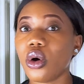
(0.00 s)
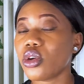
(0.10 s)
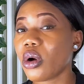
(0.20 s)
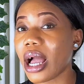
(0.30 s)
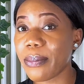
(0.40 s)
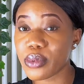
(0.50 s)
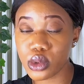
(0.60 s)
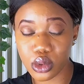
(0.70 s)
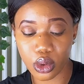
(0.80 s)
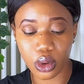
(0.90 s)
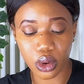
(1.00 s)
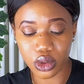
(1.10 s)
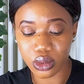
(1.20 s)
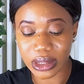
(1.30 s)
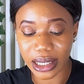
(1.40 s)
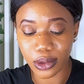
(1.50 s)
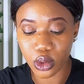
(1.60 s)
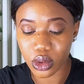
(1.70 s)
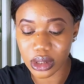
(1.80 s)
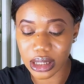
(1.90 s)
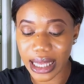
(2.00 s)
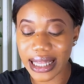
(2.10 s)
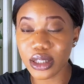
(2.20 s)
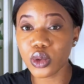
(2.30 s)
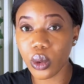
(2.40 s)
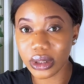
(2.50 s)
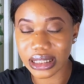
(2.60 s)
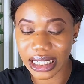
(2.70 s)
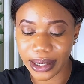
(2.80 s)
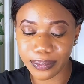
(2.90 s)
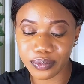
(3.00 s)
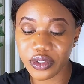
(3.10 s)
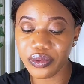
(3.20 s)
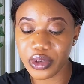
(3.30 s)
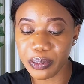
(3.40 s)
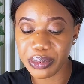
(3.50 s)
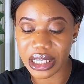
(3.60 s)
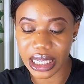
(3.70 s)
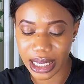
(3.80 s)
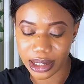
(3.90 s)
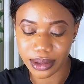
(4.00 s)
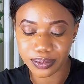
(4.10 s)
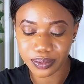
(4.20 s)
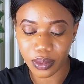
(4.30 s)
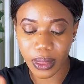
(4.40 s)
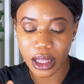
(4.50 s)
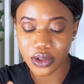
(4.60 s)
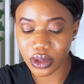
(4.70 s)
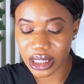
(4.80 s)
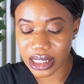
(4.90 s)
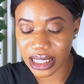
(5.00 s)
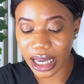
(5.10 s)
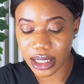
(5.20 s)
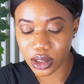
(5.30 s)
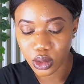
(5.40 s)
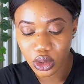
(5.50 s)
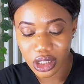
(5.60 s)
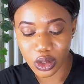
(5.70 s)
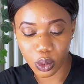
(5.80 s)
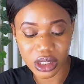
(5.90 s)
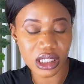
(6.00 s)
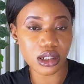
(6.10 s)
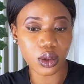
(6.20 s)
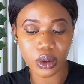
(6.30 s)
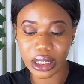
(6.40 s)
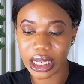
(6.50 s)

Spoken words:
or your Apple Store. You download Thunder VPN. So this is what it looks